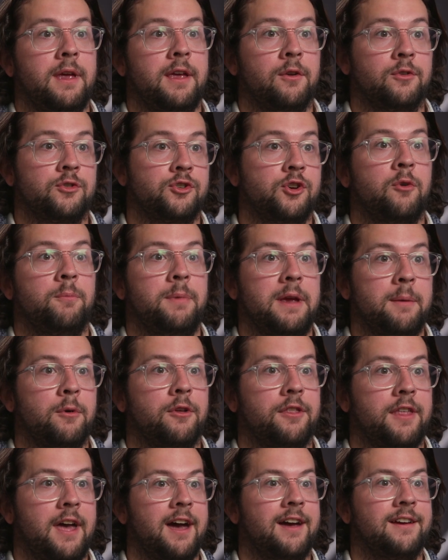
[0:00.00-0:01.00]
it'll show
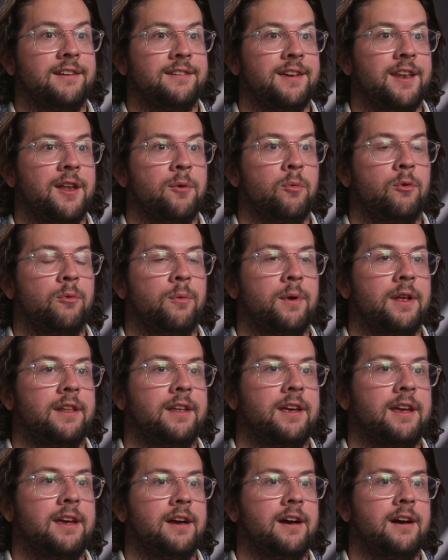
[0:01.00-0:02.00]
people that, and it will
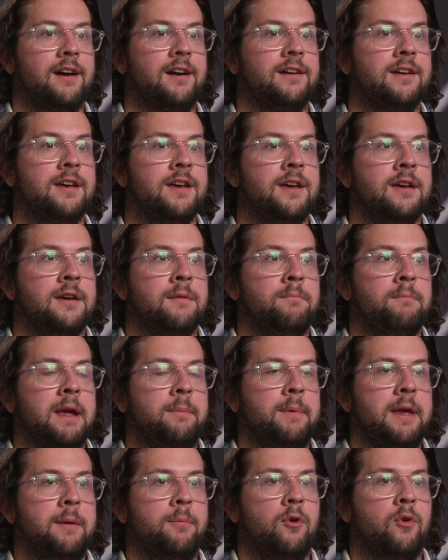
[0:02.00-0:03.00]
really uh,
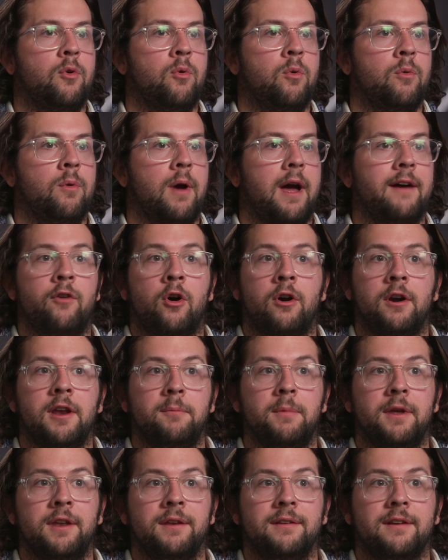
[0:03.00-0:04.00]
make people who have already
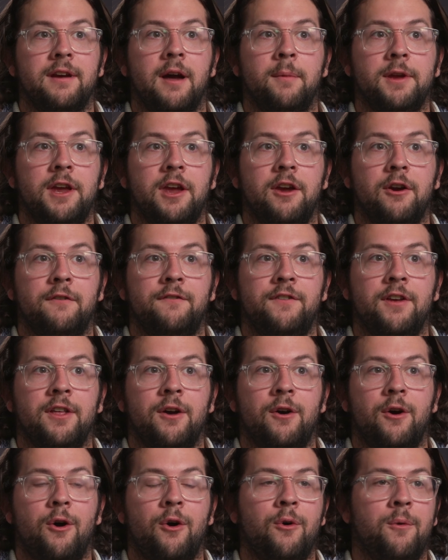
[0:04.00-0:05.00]
been coming here feel
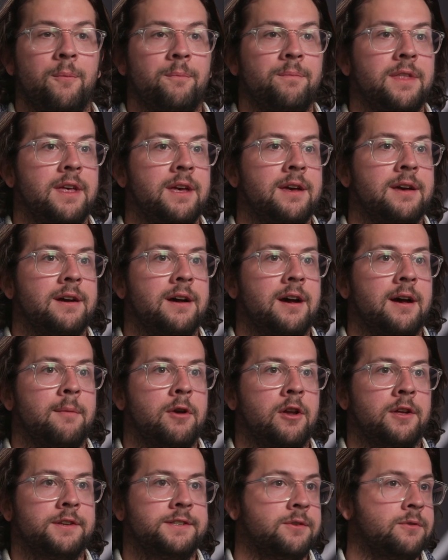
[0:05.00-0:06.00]
at home, uh,
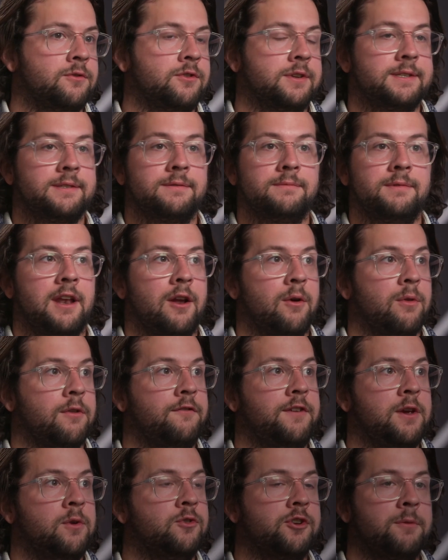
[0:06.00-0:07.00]
but also just you know the
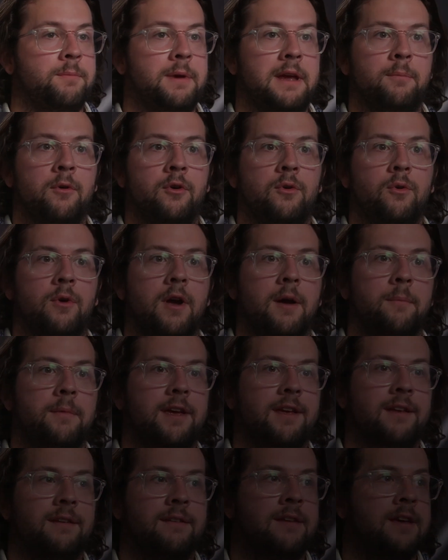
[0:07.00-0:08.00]
future people who come
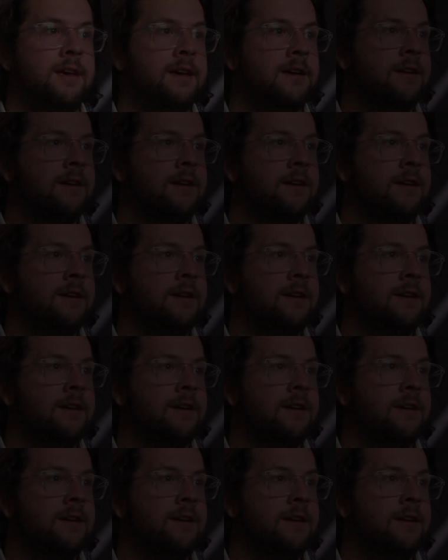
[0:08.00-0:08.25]
in